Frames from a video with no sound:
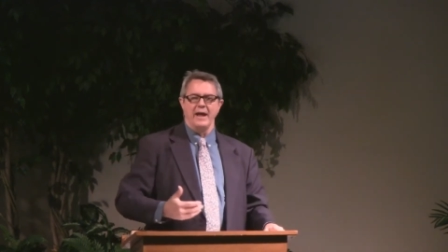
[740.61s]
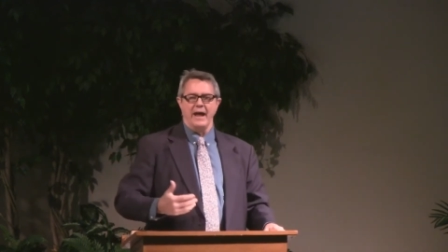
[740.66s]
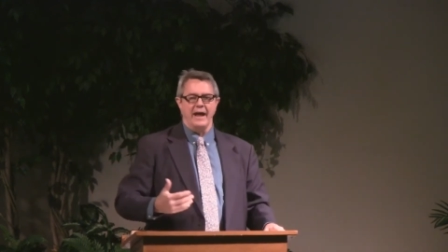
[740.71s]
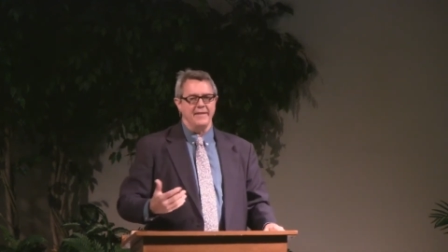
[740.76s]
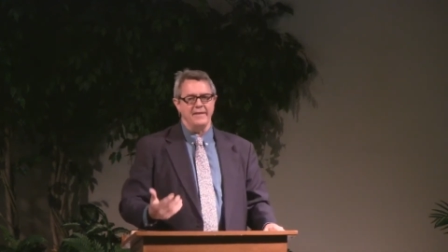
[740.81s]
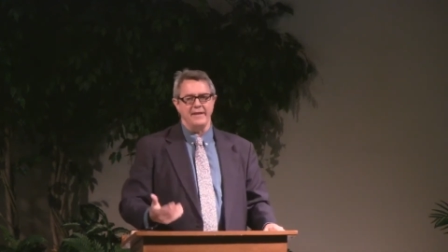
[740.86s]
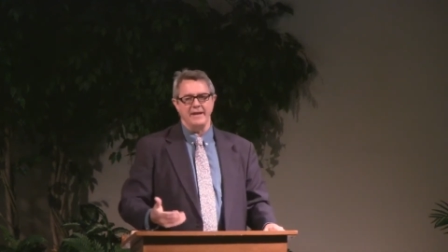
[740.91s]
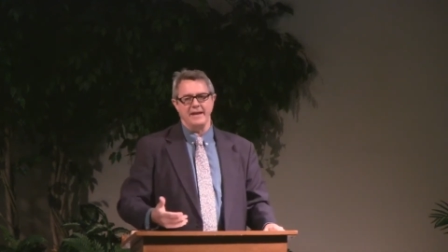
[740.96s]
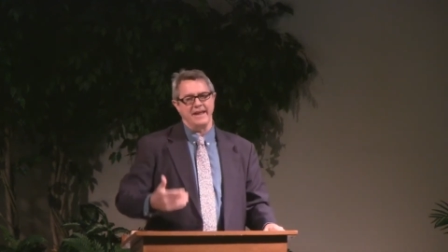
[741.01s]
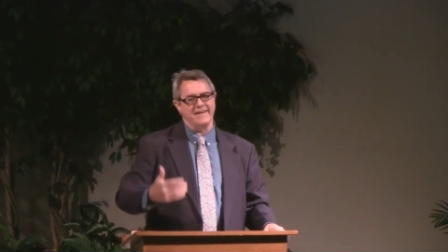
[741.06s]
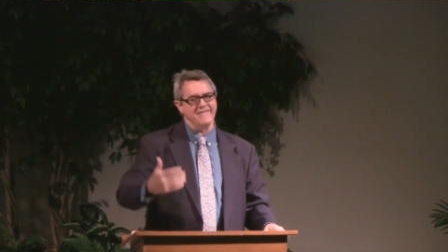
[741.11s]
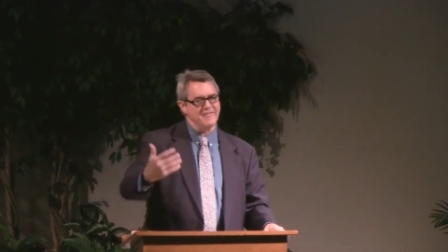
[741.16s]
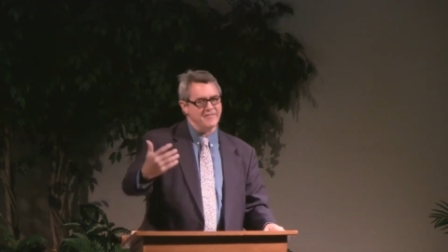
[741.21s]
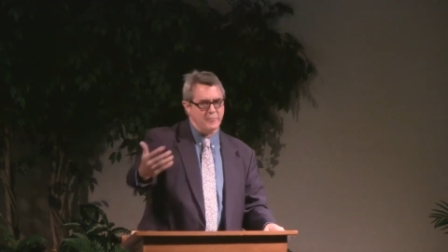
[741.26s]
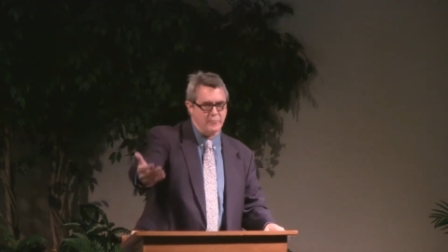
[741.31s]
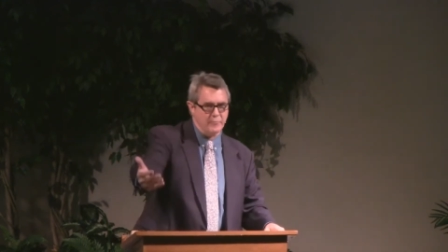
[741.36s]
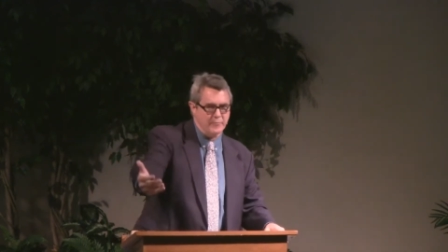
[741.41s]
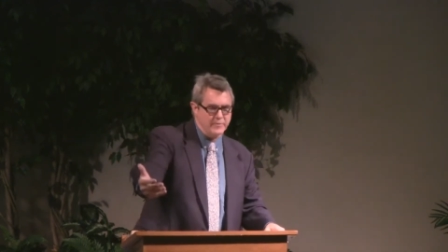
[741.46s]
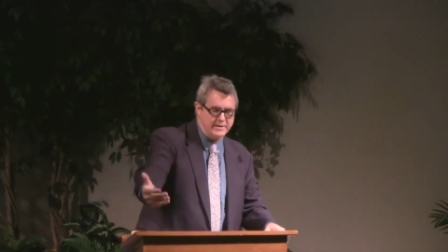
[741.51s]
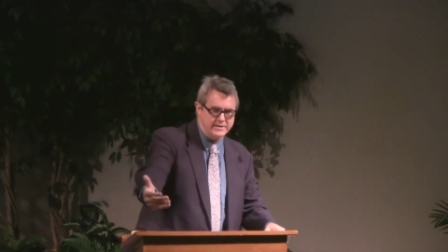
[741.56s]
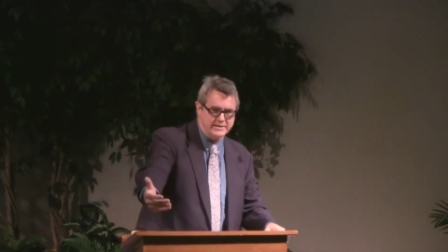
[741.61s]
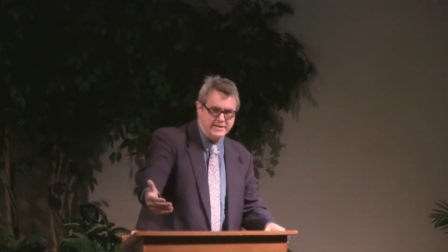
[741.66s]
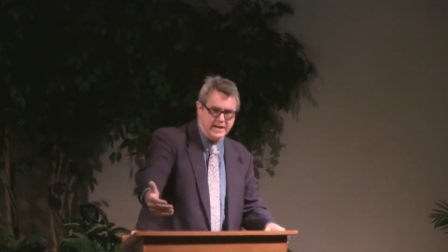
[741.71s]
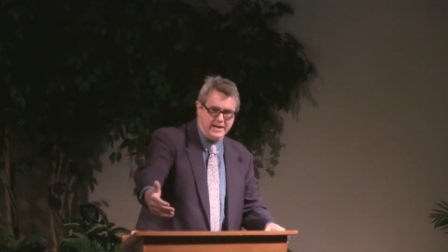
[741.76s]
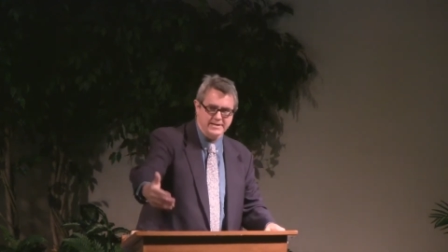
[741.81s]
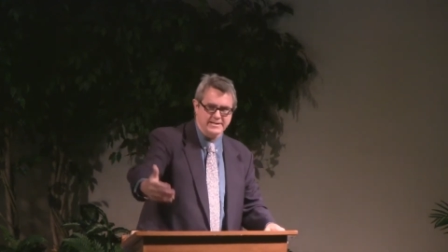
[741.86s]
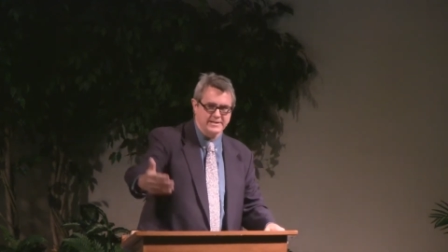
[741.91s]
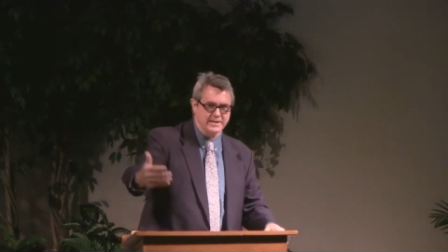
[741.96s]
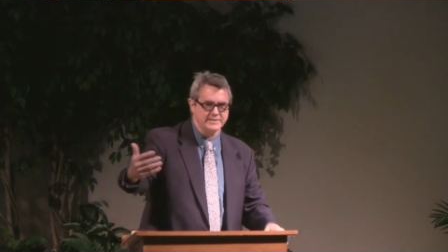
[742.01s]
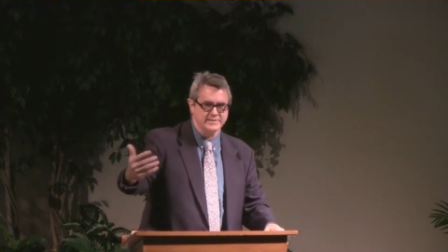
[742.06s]
and then give the, the
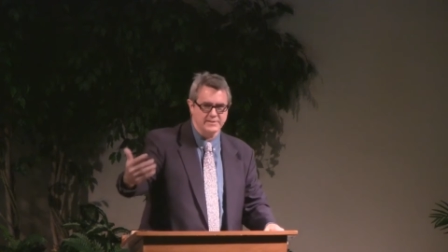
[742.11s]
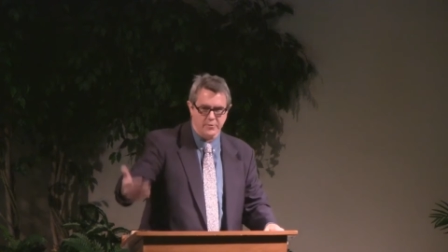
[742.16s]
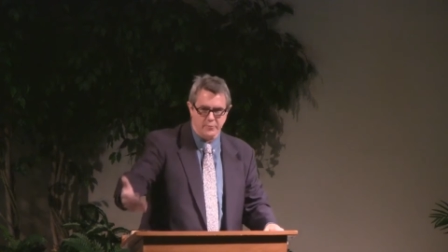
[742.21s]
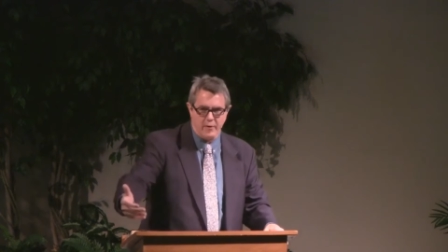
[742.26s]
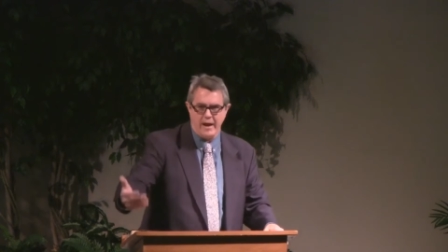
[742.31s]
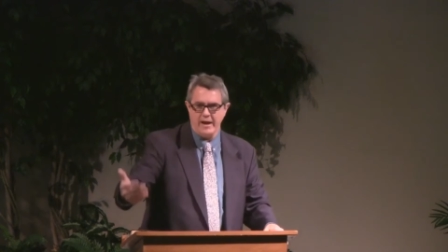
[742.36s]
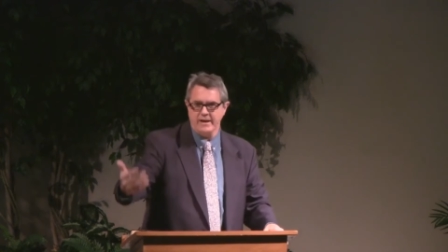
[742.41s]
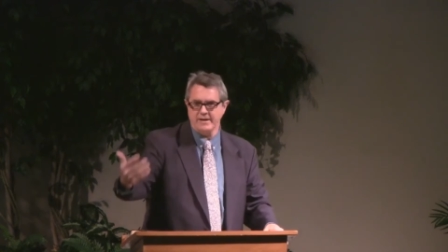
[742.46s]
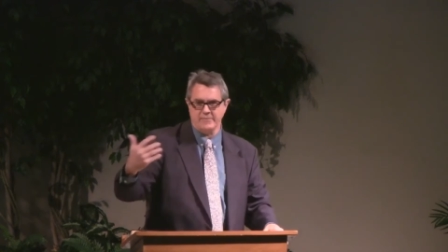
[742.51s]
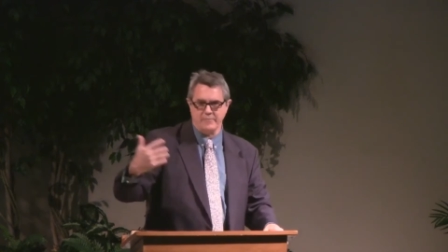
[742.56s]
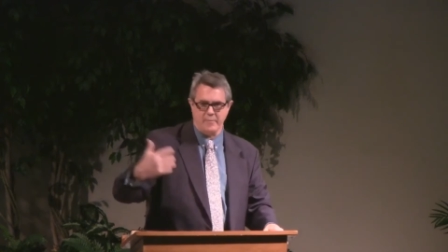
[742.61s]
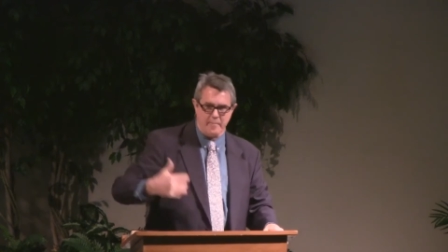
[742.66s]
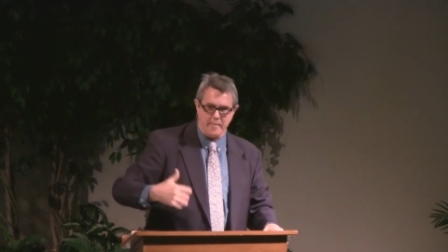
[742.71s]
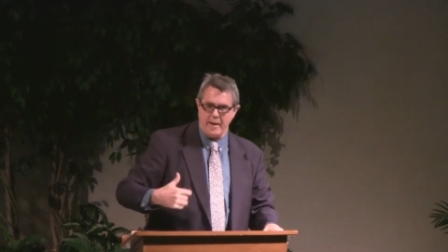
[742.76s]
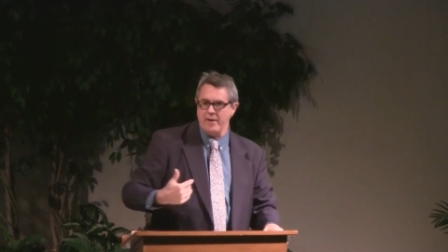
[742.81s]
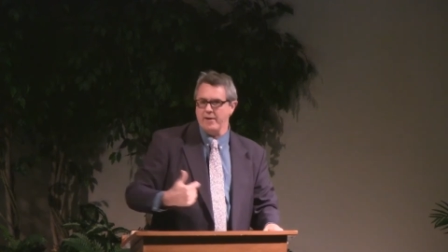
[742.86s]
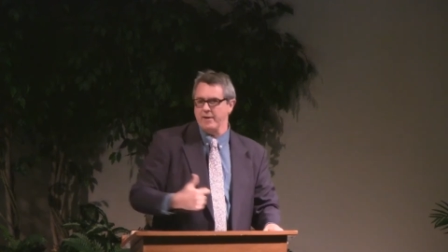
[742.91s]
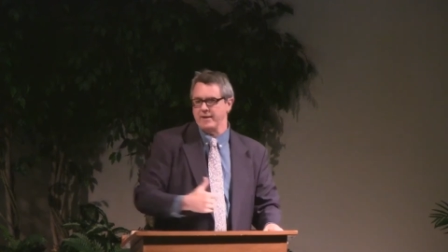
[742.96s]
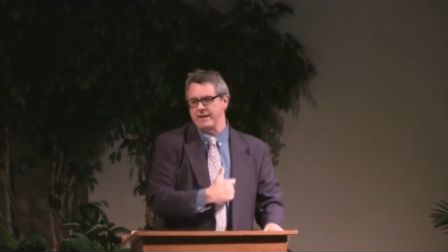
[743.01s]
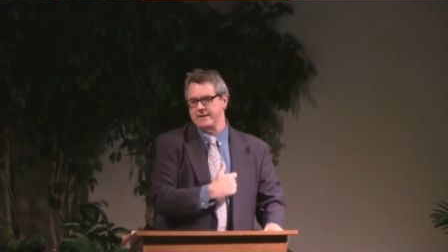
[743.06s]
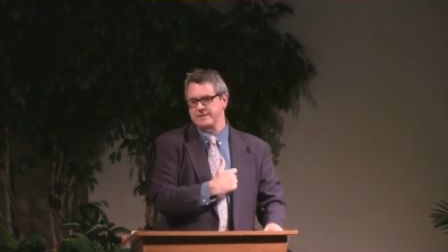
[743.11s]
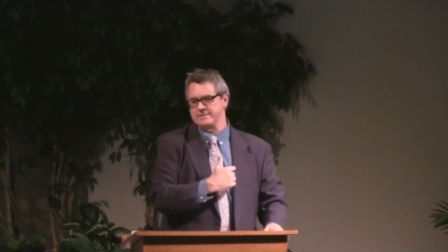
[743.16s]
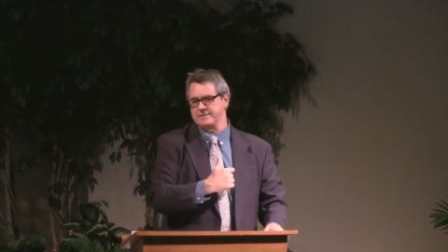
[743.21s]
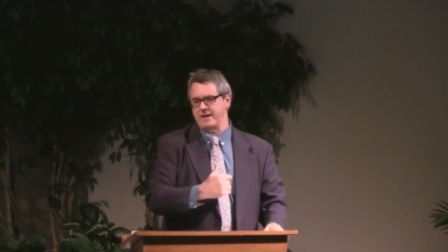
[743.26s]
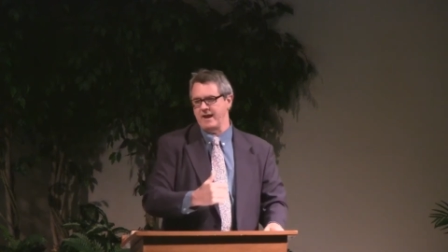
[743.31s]
citizens the right to rebel against the